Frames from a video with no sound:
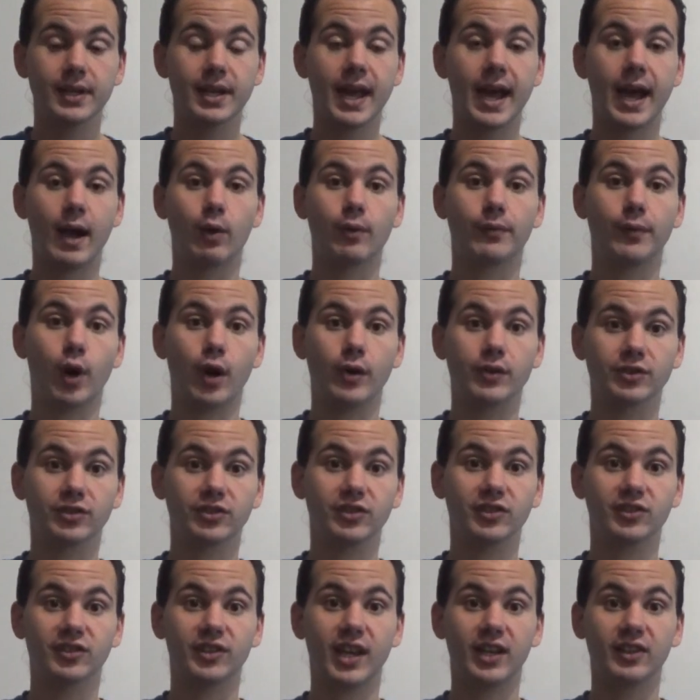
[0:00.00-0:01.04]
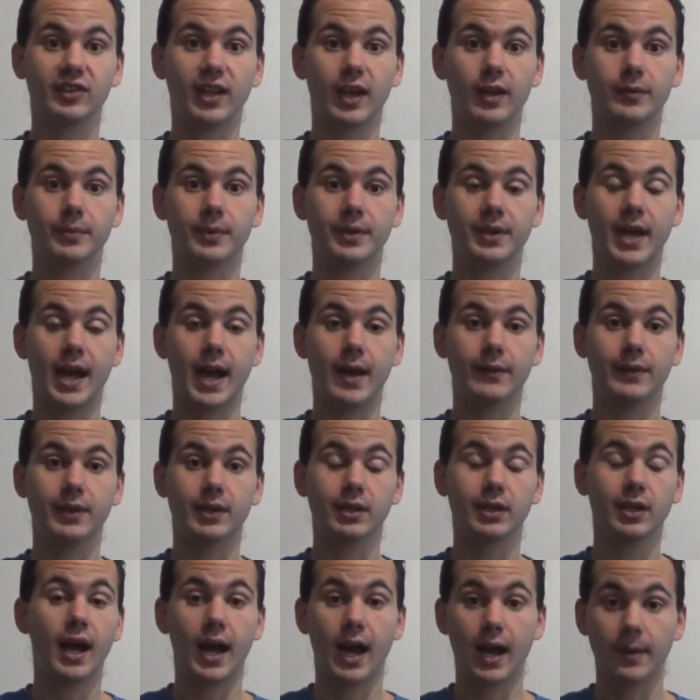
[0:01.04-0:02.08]
now with all the success I've been
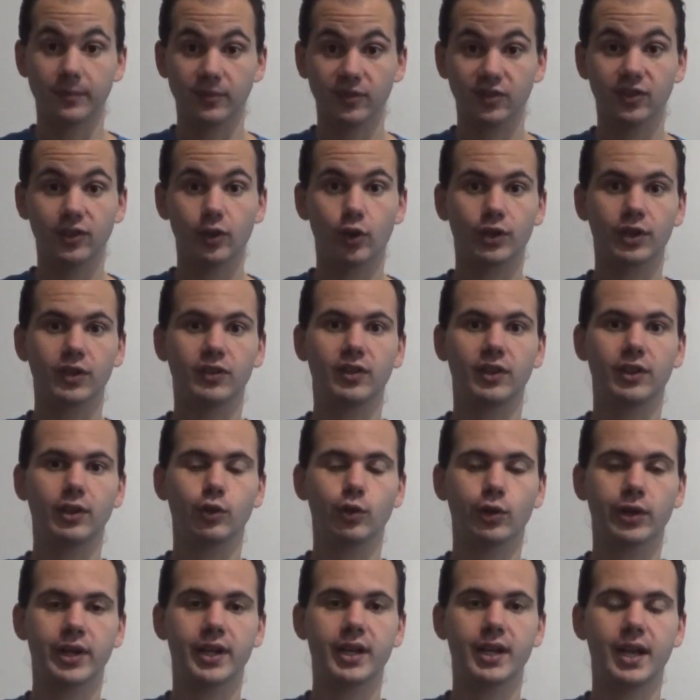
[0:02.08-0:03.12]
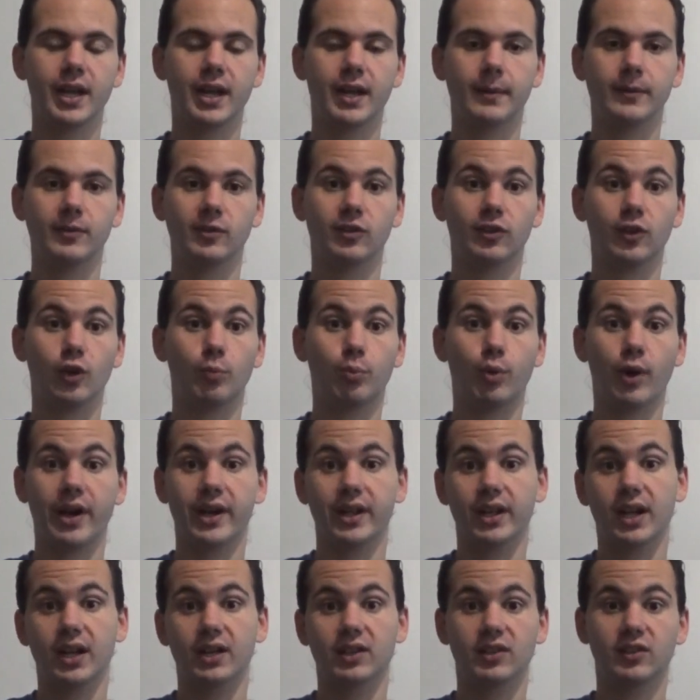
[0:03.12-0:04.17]
having, I'm still continuing it and still
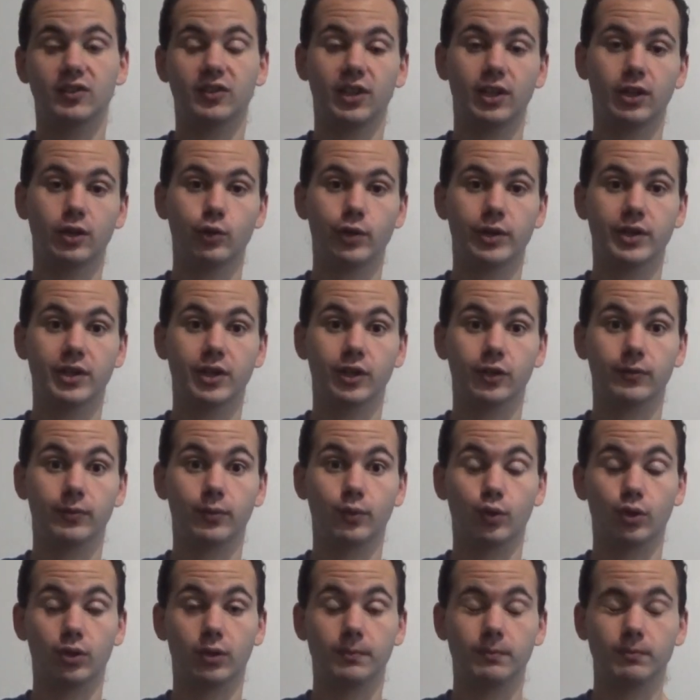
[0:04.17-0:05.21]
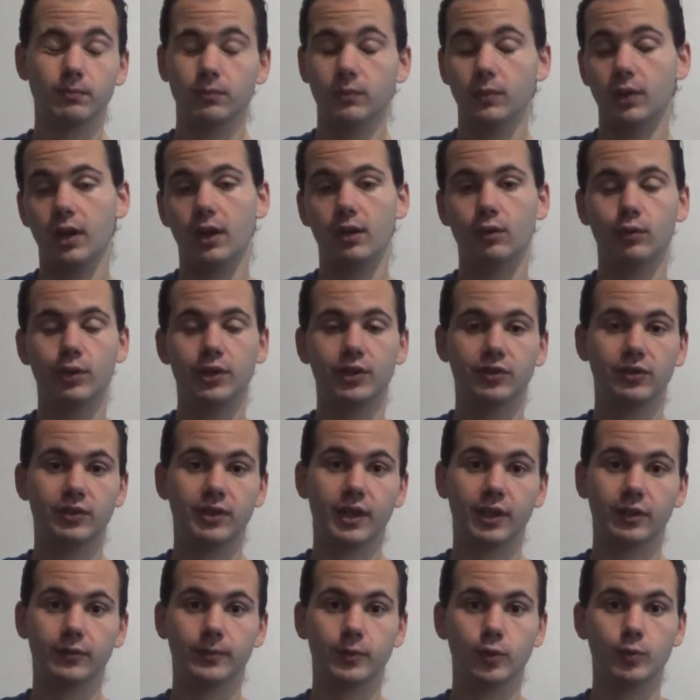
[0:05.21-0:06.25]
planning on continuing this for at least the
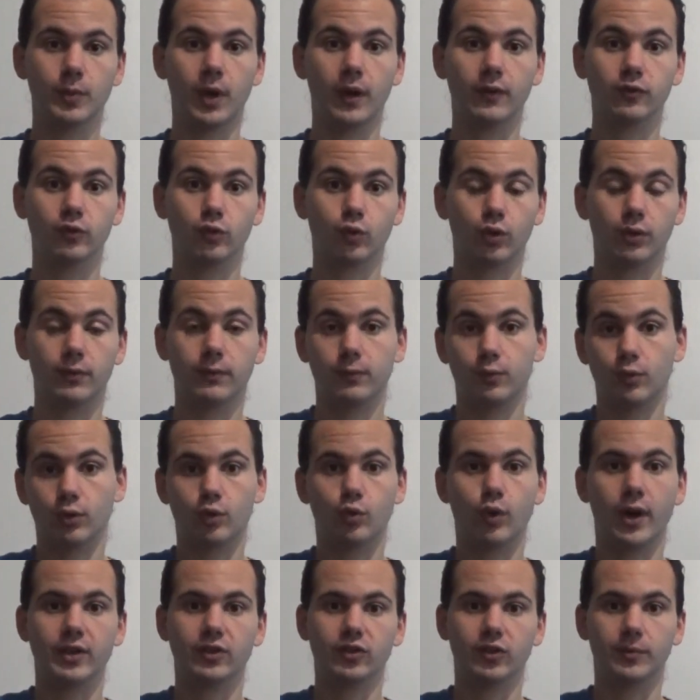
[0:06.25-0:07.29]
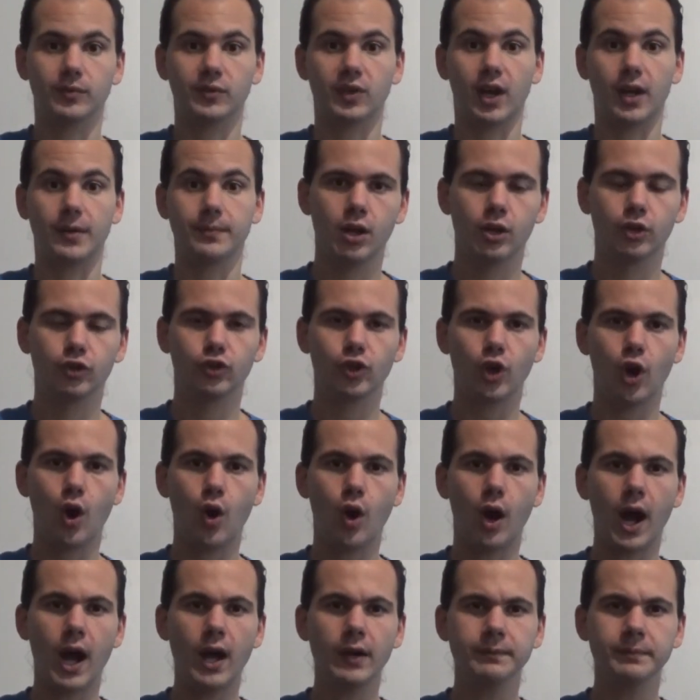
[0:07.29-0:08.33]
next few months or for quite some time.
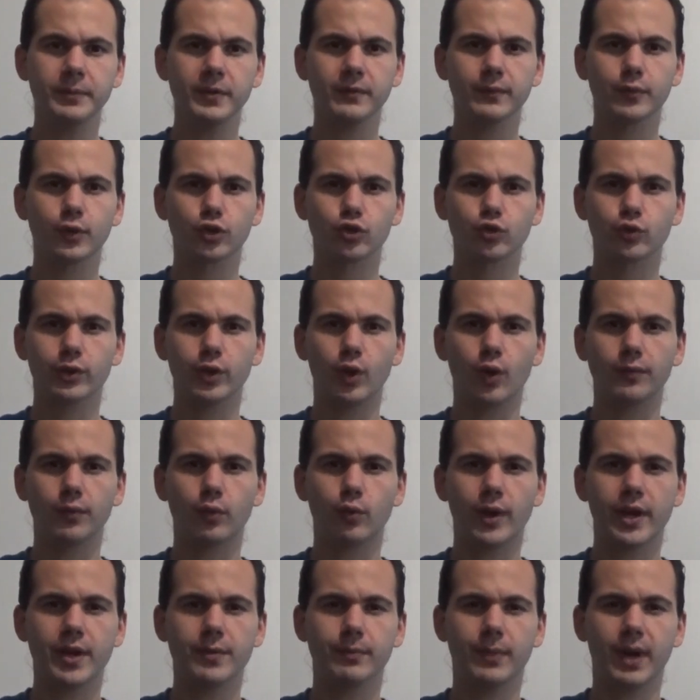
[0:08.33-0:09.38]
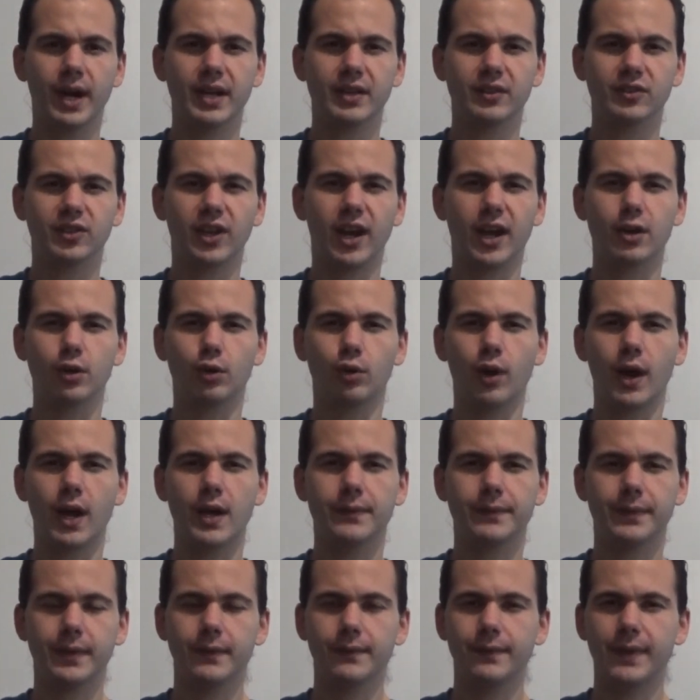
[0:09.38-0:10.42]
So I've been virtually overweight my entire
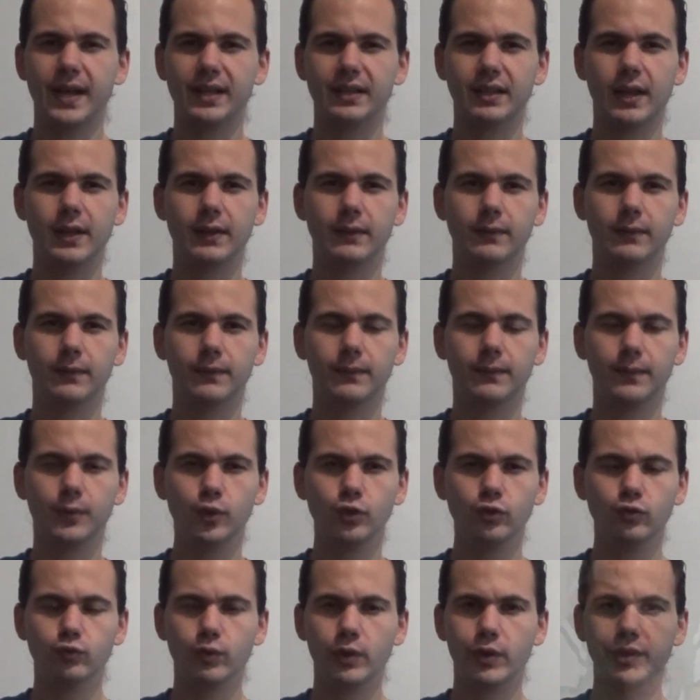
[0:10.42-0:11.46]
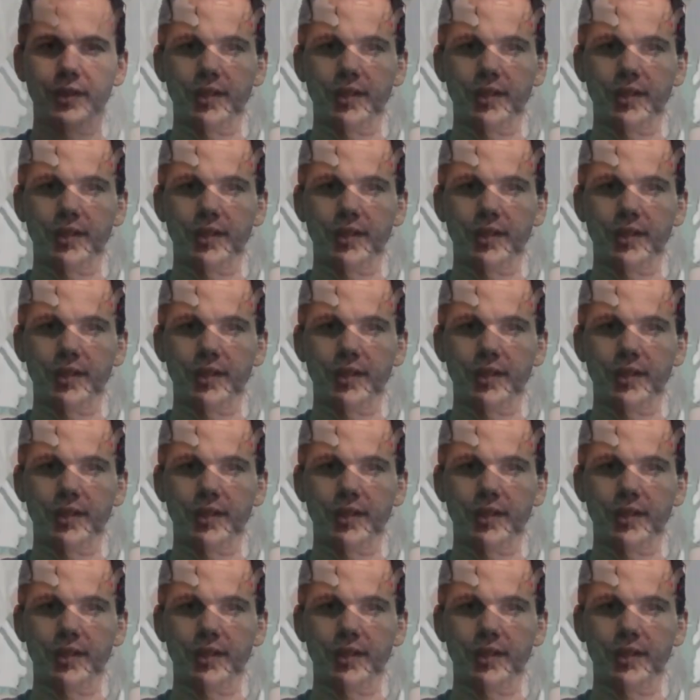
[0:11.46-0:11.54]
life. In fact, I first really